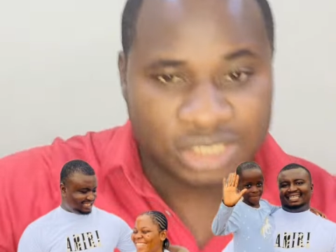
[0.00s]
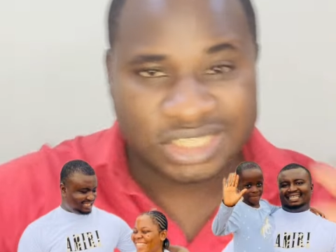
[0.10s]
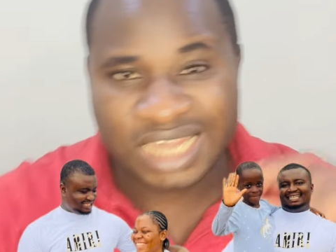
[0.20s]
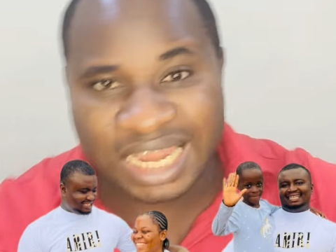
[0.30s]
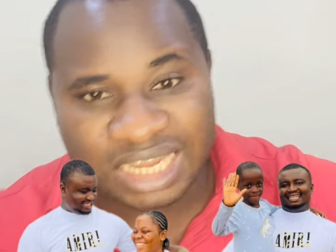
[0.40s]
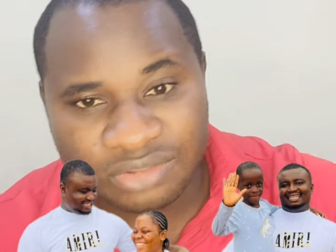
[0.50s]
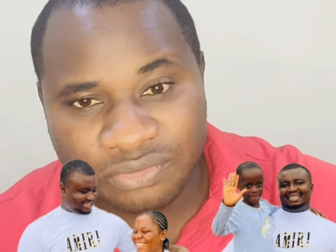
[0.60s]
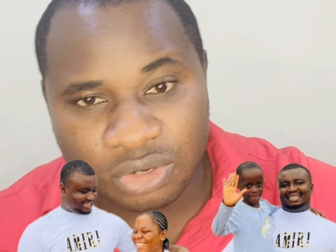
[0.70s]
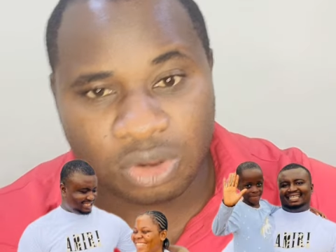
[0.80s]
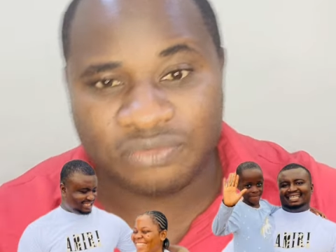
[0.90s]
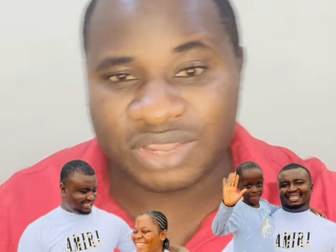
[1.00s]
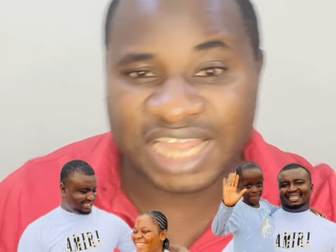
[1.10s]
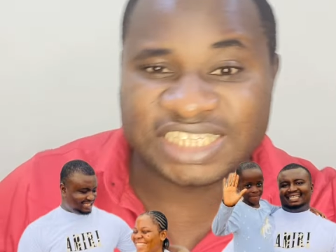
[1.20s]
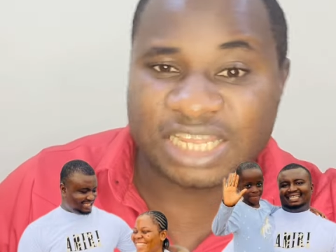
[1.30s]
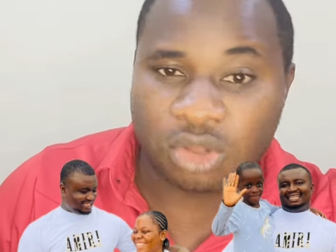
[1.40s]
Share this video. If you
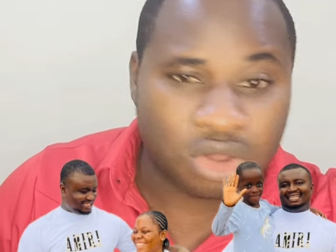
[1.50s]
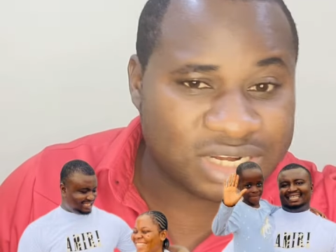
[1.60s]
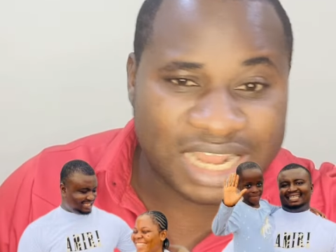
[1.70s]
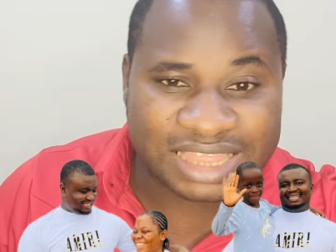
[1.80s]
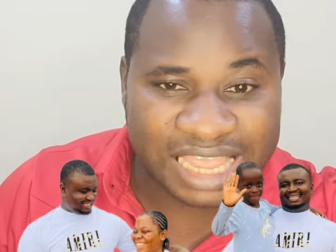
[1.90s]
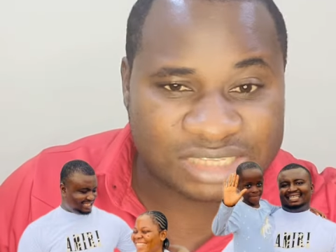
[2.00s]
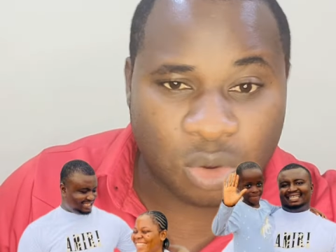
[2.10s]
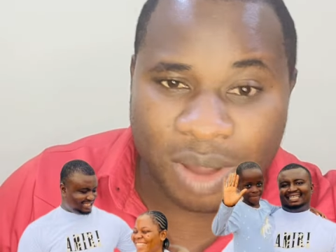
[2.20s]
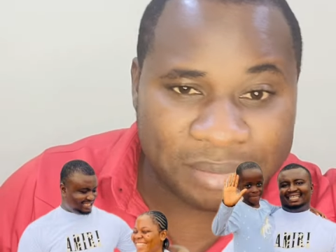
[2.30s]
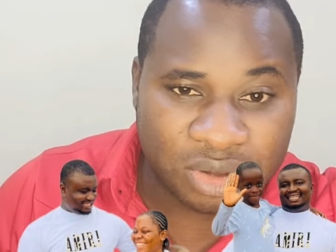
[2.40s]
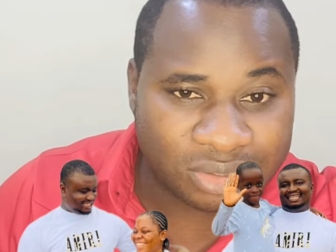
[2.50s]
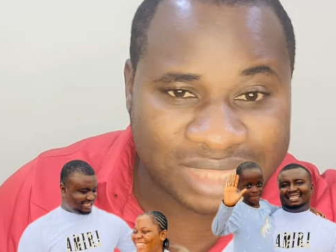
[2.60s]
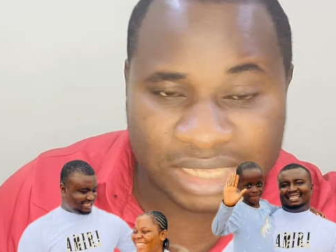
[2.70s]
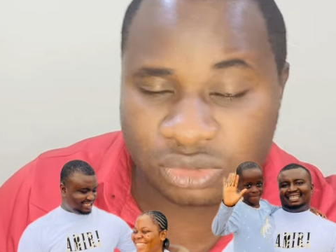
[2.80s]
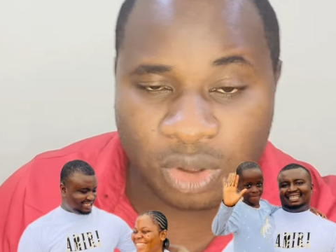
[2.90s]
can share it 100 times or 1 million
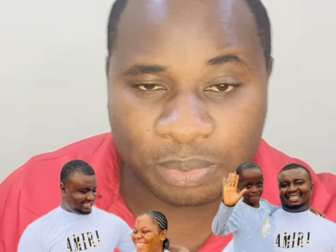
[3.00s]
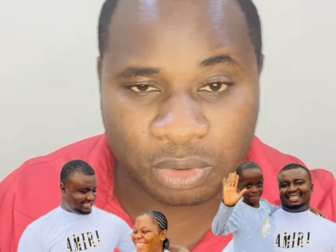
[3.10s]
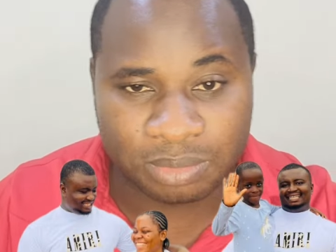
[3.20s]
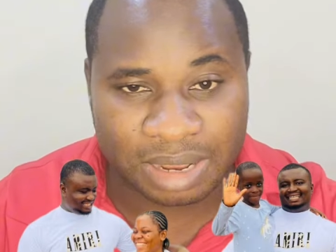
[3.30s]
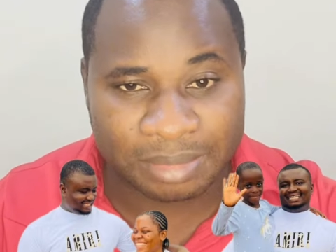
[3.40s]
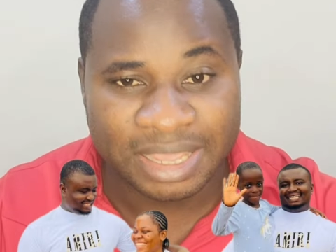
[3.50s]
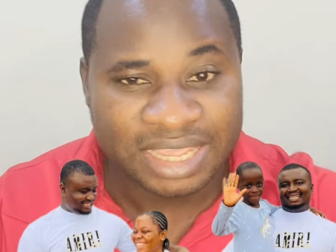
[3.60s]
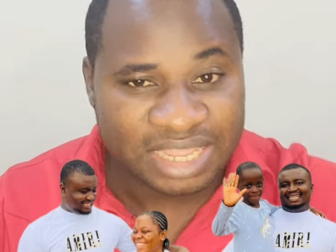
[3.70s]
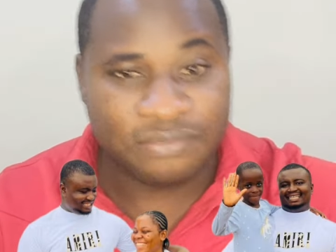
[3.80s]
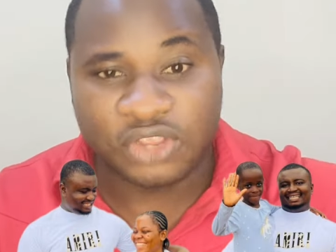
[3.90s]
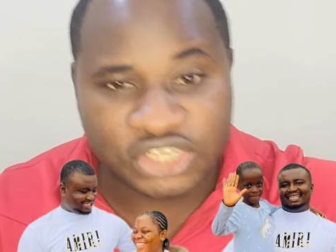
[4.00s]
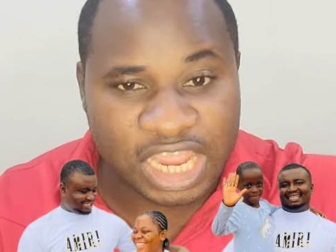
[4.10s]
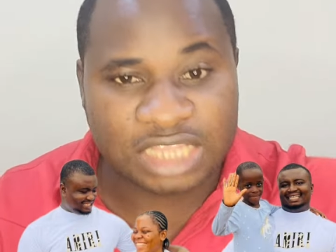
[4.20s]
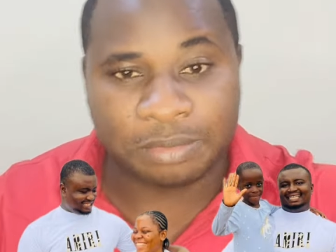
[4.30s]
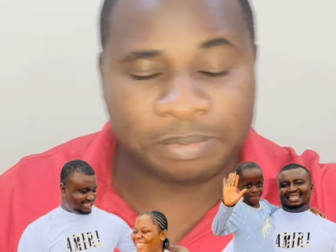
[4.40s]
times, no problem. If you
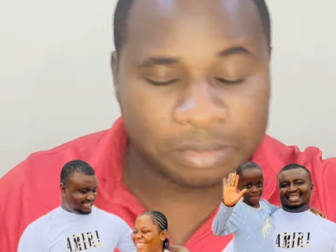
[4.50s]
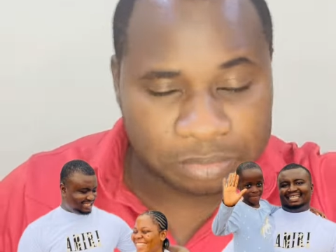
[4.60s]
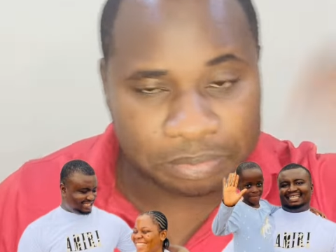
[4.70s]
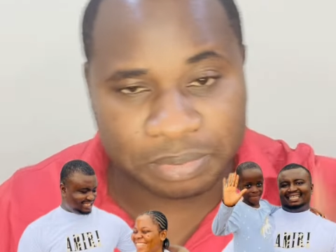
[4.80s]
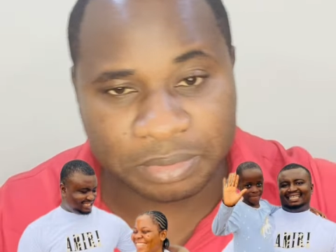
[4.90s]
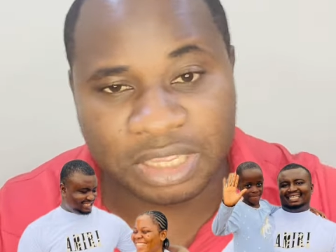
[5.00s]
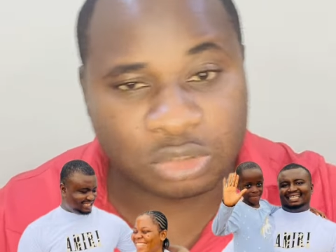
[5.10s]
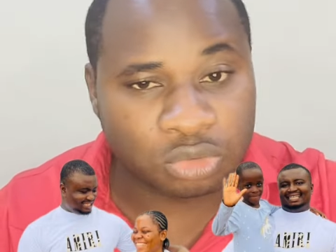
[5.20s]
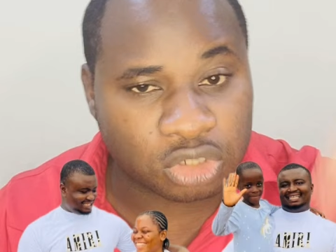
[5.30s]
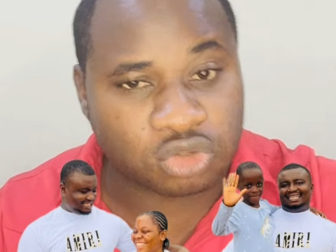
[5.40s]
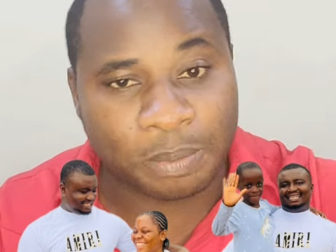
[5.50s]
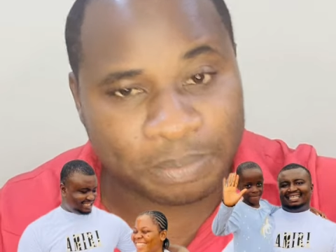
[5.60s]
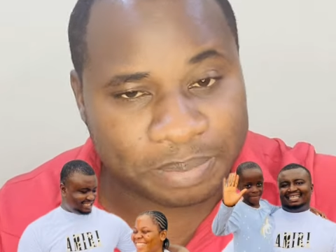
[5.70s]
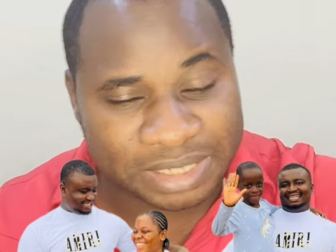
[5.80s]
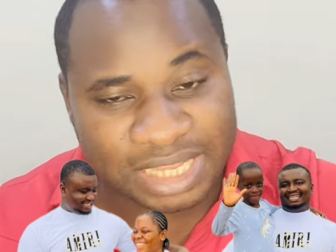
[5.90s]
share it, it will not
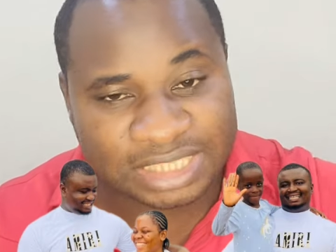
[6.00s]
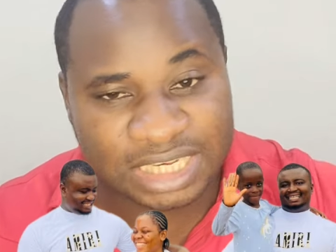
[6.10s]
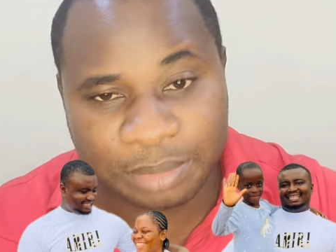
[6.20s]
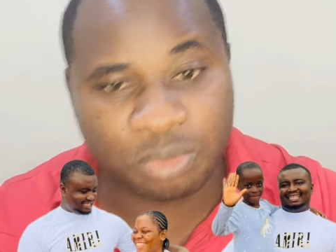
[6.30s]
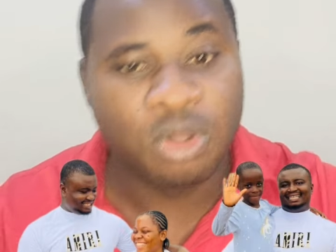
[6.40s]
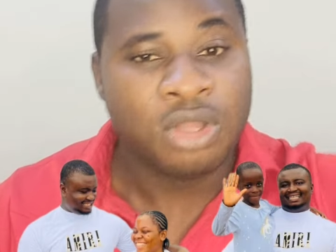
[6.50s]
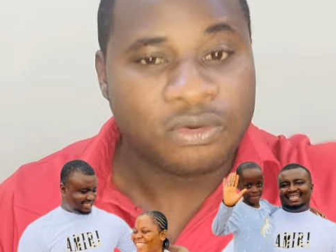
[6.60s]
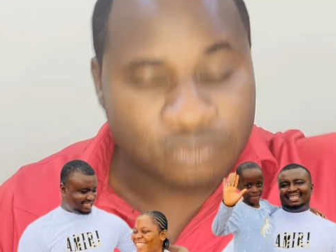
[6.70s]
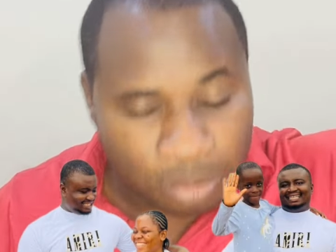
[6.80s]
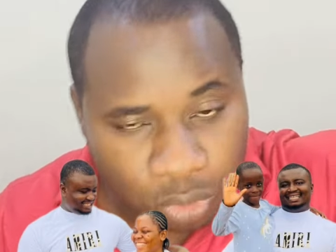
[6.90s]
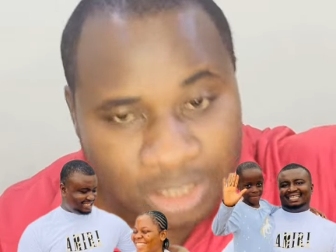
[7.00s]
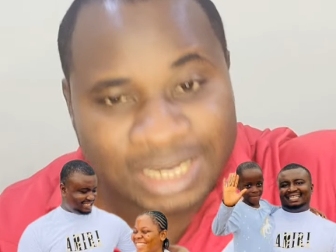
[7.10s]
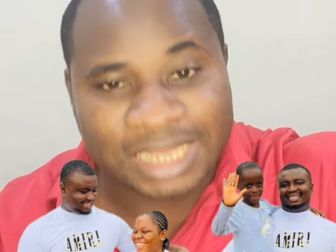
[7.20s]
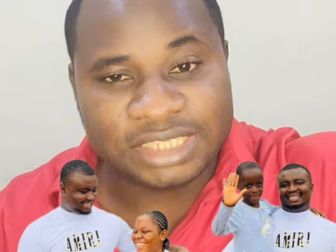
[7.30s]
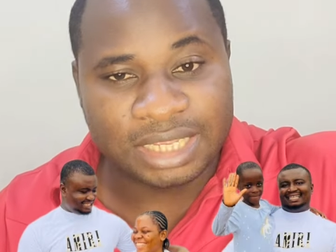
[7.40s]
stop President Tinubu from
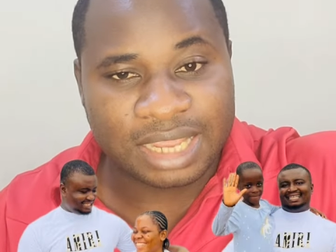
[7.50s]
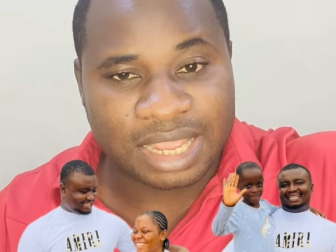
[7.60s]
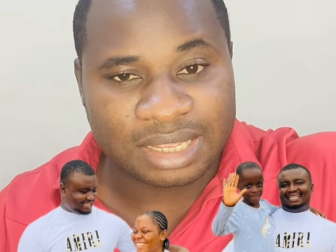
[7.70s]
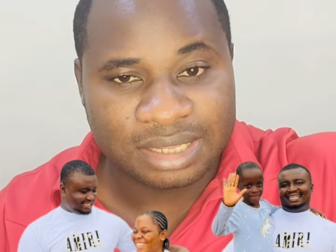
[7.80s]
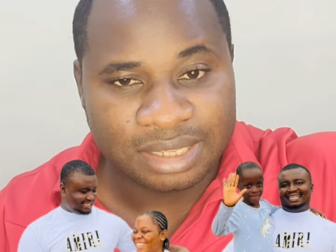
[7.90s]
ruling Nigeria.